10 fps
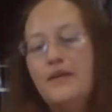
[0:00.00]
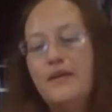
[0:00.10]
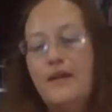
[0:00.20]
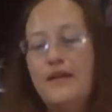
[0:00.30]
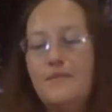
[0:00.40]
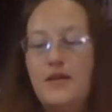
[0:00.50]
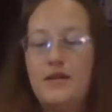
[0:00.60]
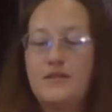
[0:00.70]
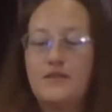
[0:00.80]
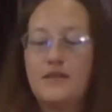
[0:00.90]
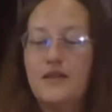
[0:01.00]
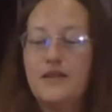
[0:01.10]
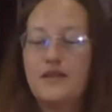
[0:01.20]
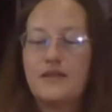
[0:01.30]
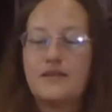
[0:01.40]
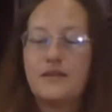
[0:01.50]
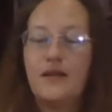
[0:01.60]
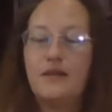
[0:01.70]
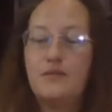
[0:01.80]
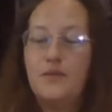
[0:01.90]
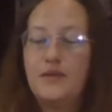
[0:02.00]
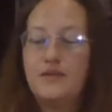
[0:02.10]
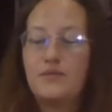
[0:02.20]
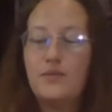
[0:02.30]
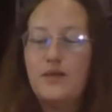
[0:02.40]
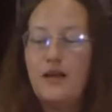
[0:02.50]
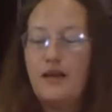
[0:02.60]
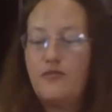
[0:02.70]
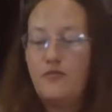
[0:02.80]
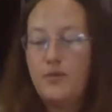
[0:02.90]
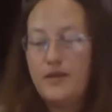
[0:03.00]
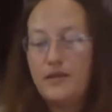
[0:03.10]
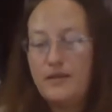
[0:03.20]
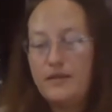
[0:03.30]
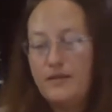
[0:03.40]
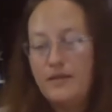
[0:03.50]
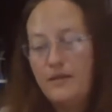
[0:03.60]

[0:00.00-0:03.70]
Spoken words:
I am also getting excited because we have been